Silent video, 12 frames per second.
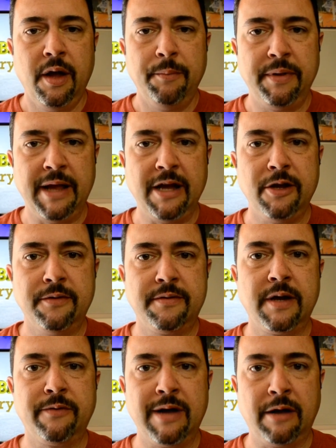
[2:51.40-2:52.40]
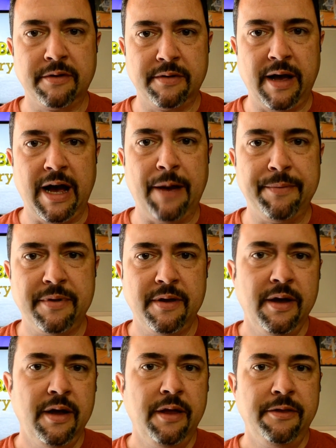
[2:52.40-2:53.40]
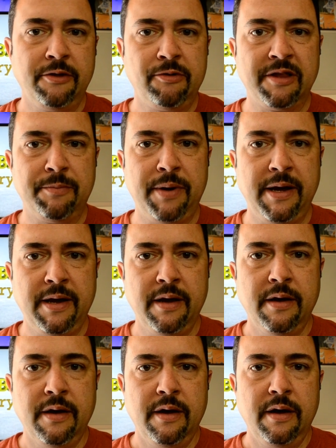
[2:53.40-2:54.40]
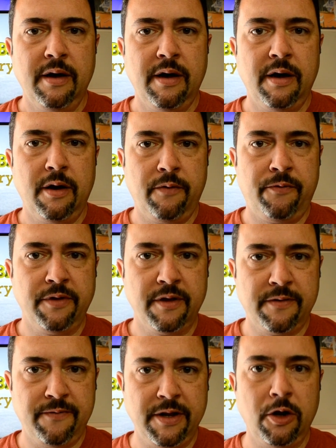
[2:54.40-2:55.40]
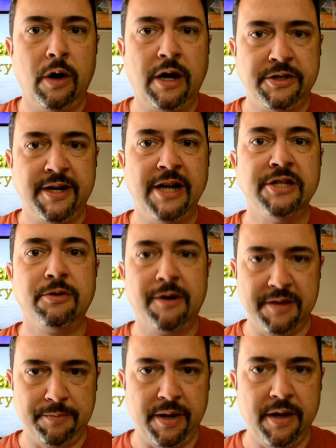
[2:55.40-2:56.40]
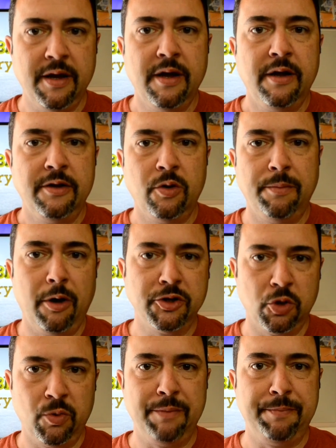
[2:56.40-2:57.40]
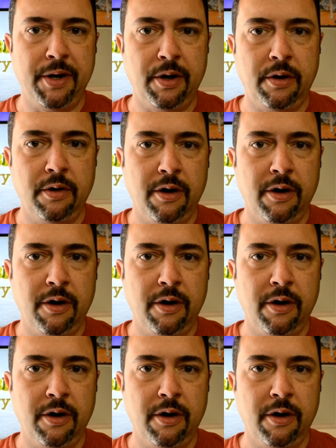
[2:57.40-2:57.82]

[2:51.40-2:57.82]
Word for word: But that used several ounces of hops. This recipe, for this video, I changed the recipe to a Belgian witbier,